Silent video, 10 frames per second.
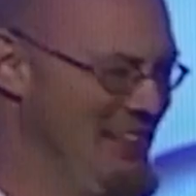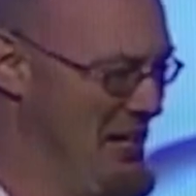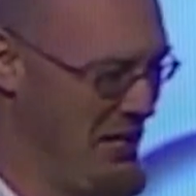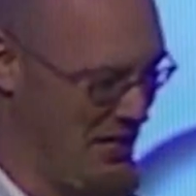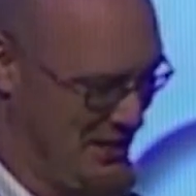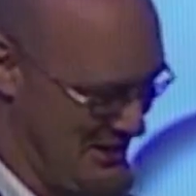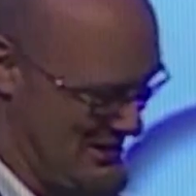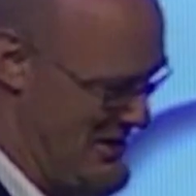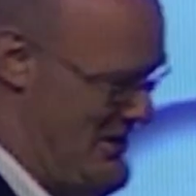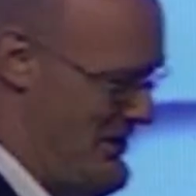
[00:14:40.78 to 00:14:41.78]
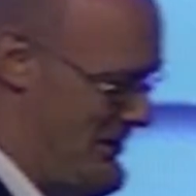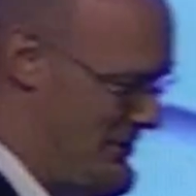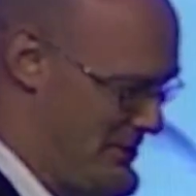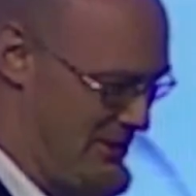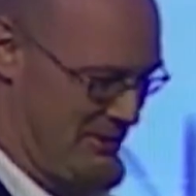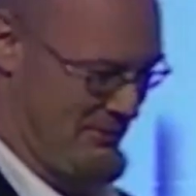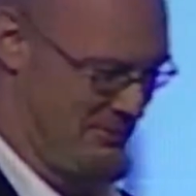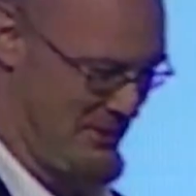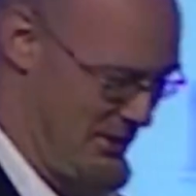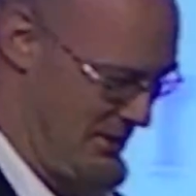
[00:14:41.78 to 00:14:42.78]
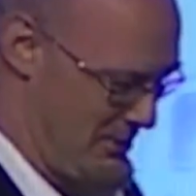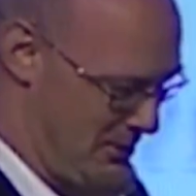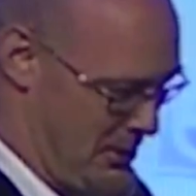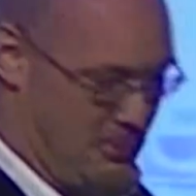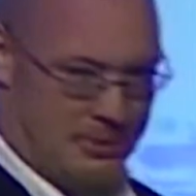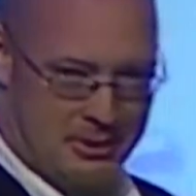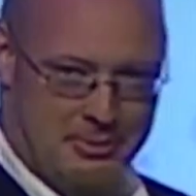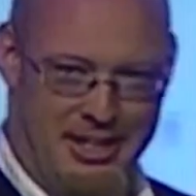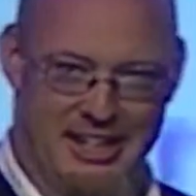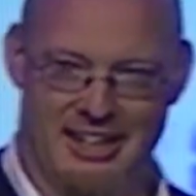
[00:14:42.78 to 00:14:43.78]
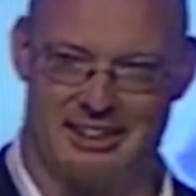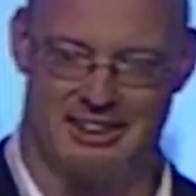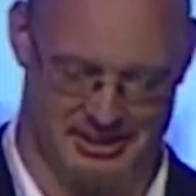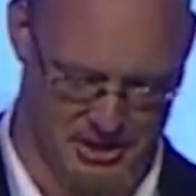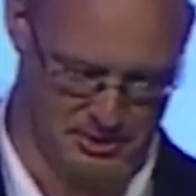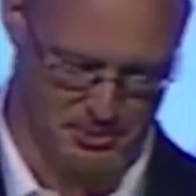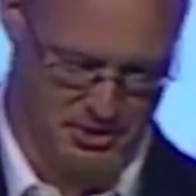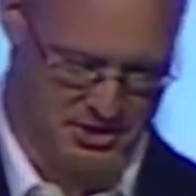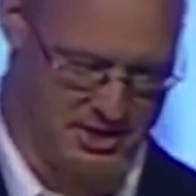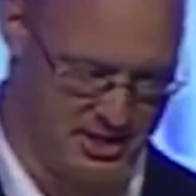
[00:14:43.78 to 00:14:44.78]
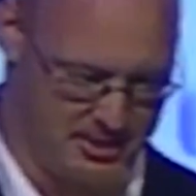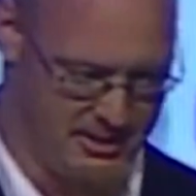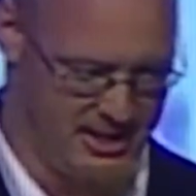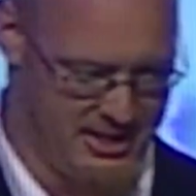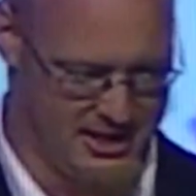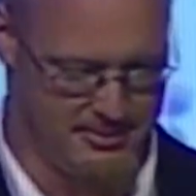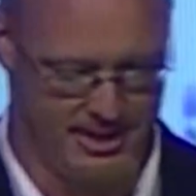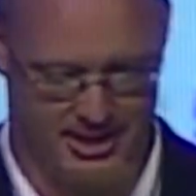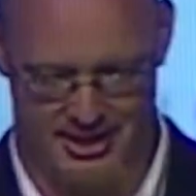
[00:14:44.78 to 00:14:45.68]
And we went and opened the bag, the spores ended up getting in the bag.